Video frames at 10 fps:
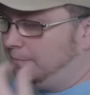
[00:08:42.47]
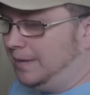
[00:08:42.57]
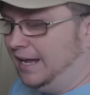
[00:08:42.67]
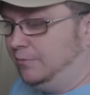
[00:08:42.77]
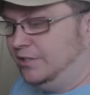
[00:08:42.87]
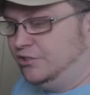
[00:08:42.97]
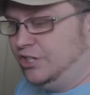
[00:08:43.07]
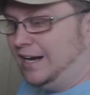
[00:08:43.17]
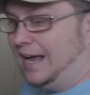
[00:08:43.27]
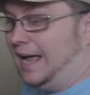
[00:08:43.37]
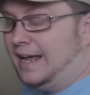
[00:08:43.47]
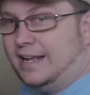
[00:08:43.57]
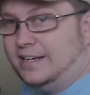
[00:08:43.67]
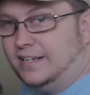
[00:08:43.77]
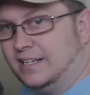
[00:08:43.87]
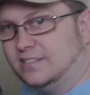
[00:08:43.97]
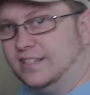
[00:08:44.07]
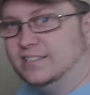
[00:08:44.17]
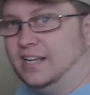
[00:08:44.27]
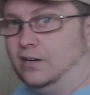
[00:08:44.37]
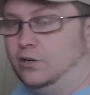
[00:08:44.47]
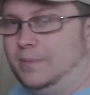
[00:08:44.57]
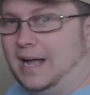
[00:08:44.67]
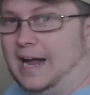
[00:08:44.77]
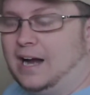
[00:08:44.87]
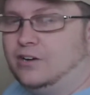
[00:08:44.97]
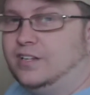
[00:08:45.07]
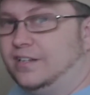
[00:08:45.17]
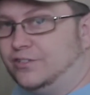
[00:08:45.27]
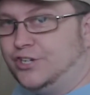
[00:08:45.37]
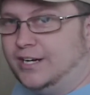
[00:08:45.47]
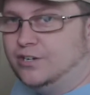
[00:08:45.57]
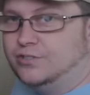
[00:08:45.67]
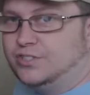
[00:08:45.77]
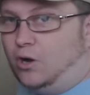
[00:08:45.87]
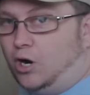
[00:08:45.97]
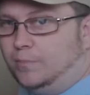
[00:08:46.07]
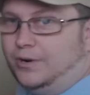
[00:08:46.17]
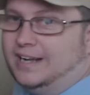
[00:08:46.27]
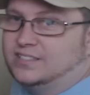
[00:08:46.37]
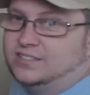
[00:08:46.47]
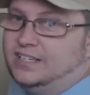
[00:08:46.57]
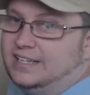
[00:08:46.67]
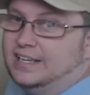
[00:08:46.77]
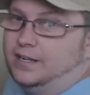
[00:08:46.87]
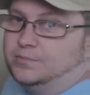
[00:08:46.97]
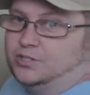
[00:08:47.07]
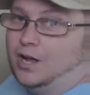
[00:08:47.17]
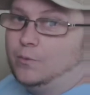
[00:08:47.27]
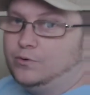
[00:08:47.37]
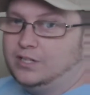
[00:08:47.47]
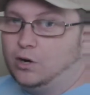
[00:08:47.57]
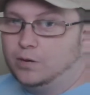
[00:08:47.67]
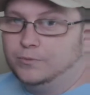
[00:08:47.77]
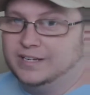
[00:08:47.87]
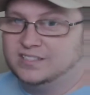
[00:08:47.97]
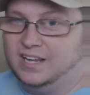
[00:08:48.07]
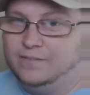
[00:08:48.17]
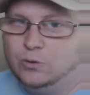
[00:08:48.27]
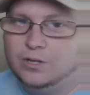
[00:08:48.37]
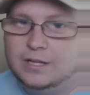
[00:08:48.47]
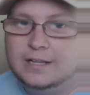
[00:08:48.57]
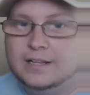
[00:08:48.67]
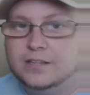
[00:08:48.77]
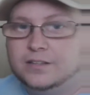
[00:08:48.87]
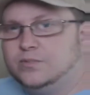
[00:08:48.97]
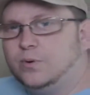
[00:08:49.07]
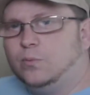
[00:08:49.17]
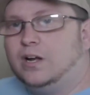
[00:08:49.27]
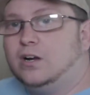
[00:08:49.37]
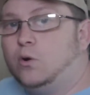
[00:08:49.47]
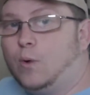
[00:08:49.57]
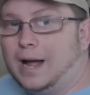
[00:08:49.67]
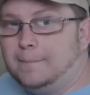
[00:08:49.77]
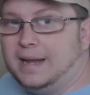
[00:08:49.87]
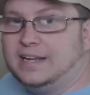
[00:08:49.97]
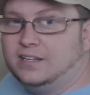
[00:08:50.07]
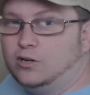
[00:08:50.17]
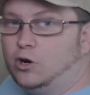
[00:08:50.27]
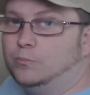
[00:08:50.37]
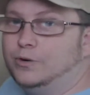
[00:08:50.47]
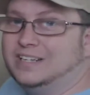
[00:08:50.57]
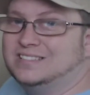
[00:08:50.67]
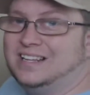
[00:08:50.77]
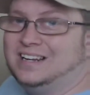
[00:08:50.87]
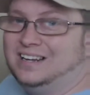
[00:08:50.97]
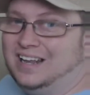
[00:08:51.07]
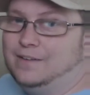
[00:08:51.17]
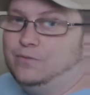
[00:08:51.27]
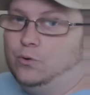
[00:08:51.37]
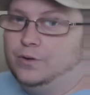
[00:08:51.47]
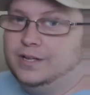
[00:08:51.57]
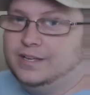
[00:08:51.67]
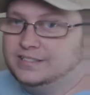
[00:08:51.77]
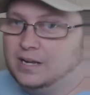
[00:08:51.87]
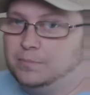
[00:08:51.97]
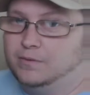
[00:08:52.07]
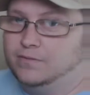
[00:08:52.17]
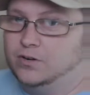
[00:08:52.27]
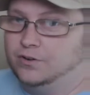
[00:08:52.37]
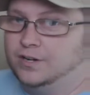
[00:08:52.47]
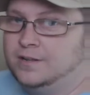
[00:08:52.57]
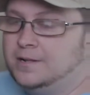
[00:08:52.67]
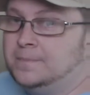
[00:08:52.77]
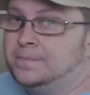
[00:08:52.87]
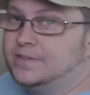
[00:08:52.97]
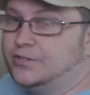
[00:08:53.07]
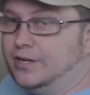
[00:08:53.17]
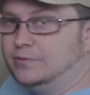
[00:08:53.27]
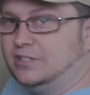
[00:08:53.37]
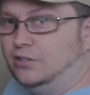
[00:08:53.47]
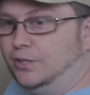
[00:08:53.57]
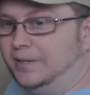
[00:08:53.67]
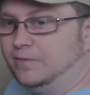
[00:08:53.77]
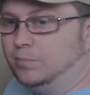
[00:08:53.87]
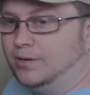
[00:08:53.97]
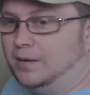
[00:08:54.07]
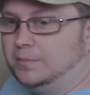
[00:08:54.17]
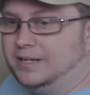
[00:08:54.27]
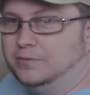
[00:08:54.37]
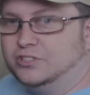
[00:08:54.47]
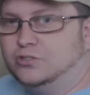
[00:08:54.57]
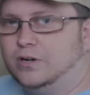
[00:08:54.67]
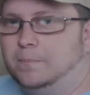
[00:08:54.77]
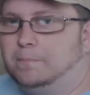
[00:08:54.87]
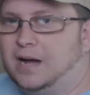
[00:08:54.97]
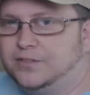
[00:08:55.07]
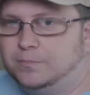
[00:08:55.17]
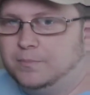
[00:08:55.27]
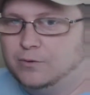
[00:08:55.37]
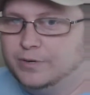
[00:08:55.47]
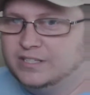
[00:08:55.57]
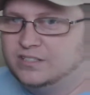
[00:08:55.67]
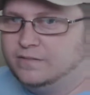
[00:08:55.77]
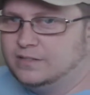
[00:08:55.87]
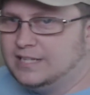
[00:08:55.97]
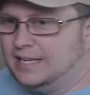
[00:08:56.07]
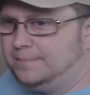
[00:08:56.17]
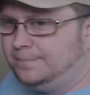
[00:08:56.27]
I had with this chair, I had a desk that set a little bit higher than the chair's armrest could get up to. I wanted the armrest level. This one wasn't quite making the armrest level as I preferred. So that was a little bit of a problem, and it was starting to bother my wrist over time.